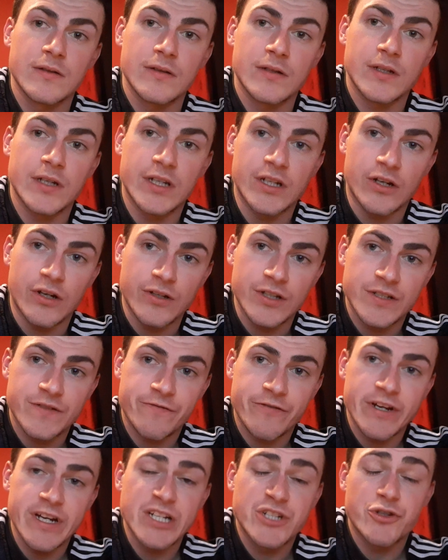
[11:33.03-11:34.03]
You know, there's
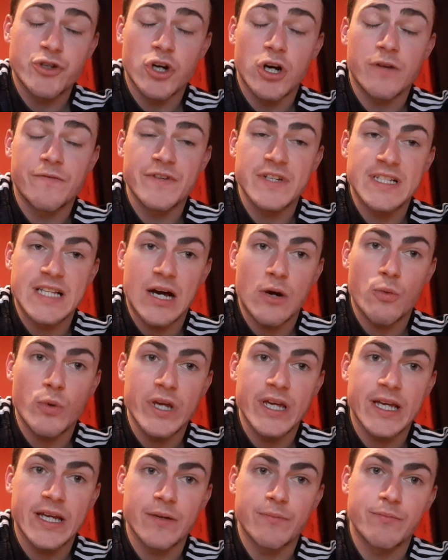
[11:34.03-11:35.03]
three trophies that
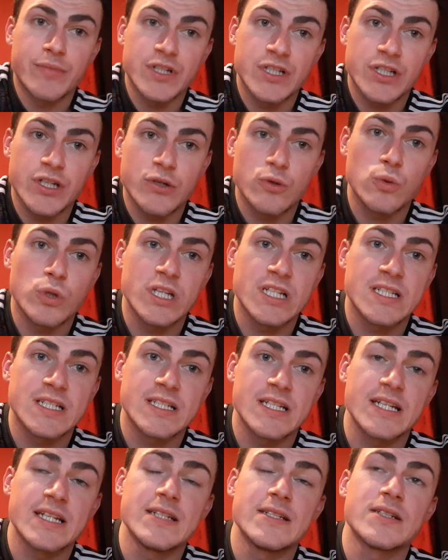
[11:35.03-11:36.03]
we can pursue this
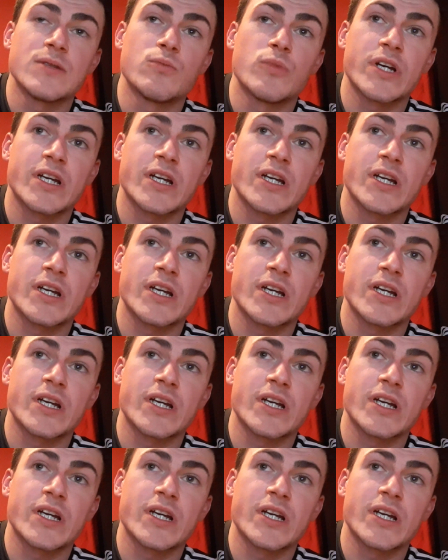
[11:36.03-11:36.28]
season.